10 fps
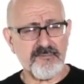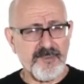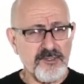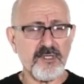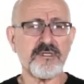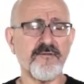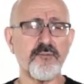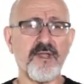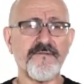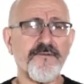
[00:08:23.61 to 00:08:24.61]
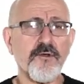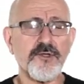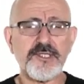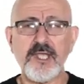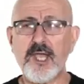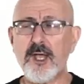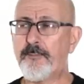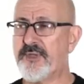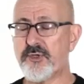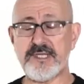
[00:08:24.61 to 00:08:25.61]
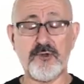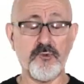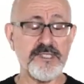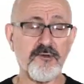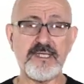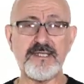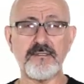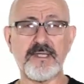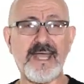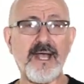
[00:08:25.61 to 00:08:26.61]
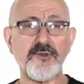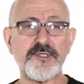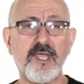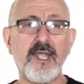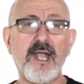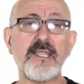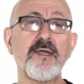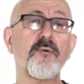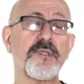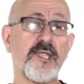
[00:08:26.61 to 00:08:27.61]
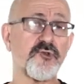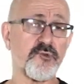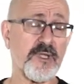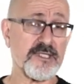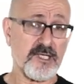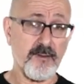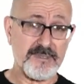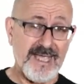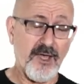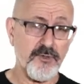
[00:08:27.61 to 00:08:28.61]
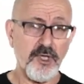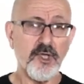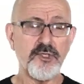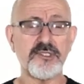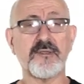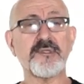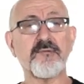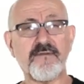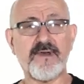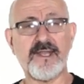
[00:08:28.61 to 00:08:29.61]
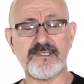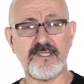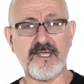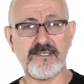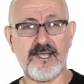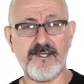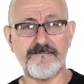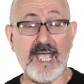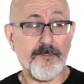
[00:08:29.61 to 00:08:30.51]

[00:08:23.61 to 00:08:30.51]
It might be a little uncomfortable at first, but you'll get a really great deal on the house, and then when the interest rates come down, you simply refinance at that time.